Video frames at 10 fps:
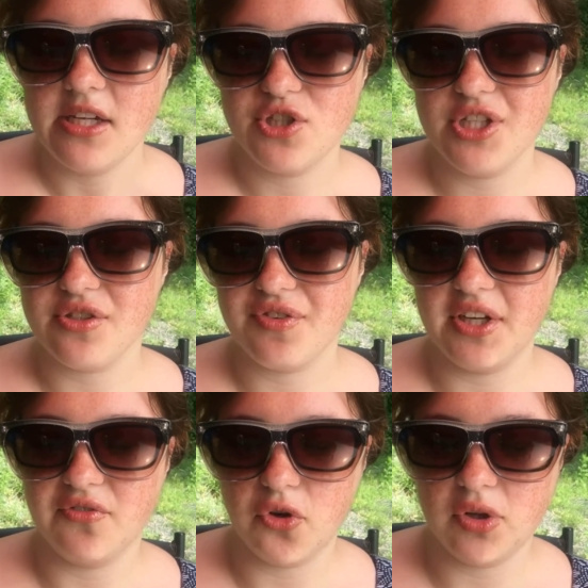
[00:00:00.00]
She's
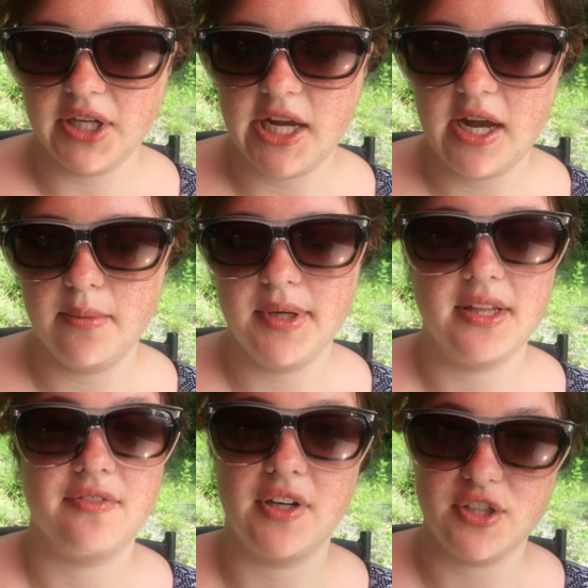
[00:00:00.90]
re-enrolling him in
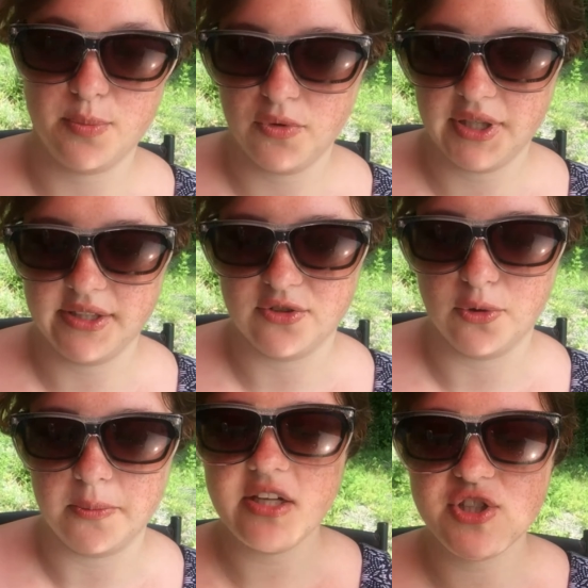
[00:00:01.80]
the French boarding
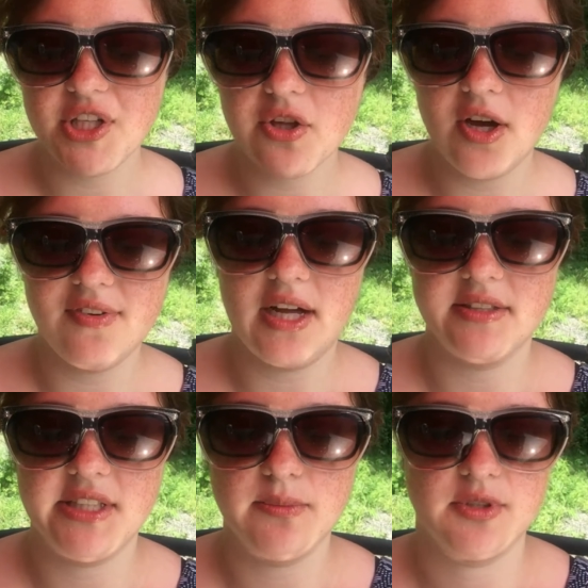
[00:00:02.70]
school. She thought
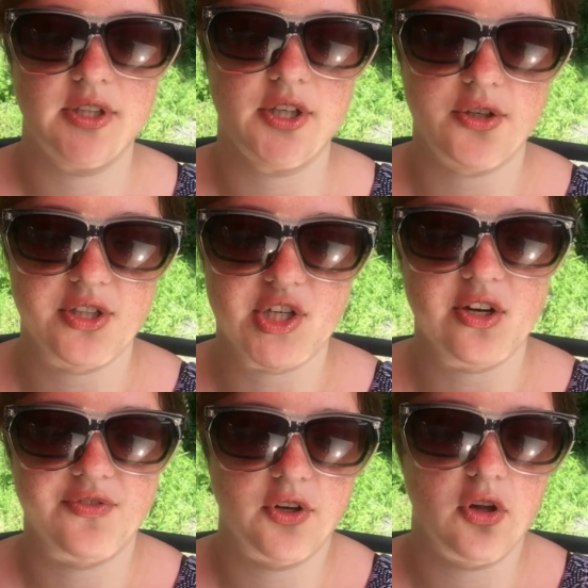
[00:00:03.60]
Valentine was going to go to jail
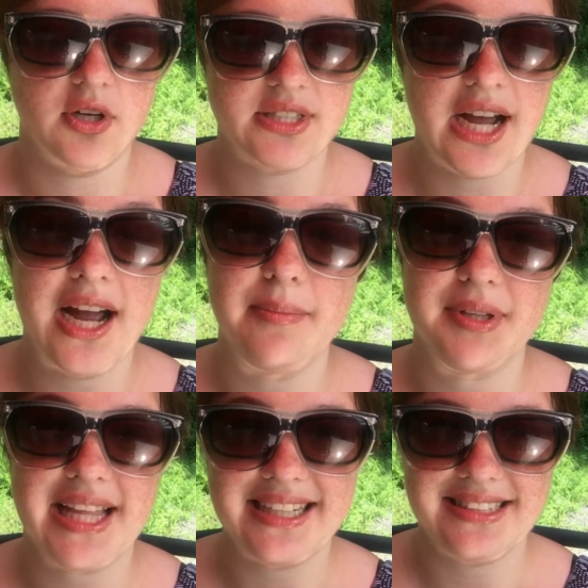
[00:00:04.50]
for a long time,
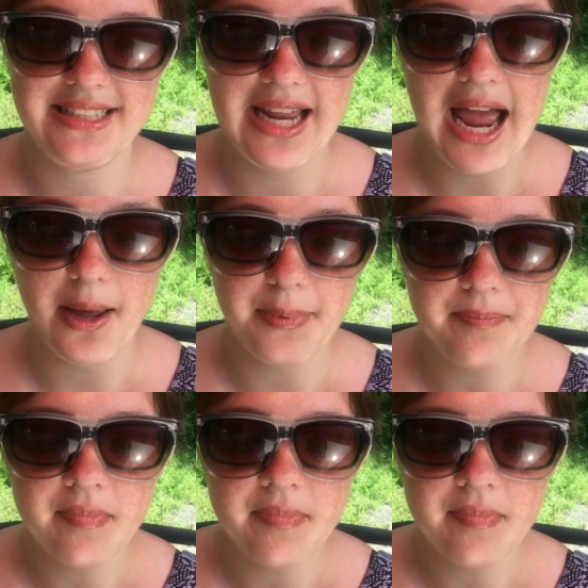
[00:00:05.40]
but that didn't happen.